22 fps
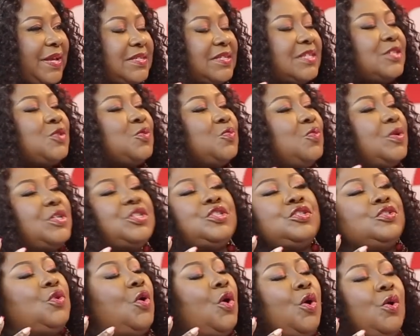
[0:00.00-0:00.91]
Is this
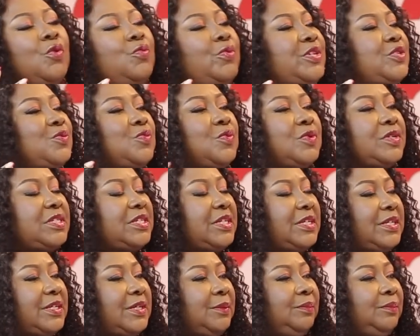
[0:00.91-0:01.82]
what you always wanted?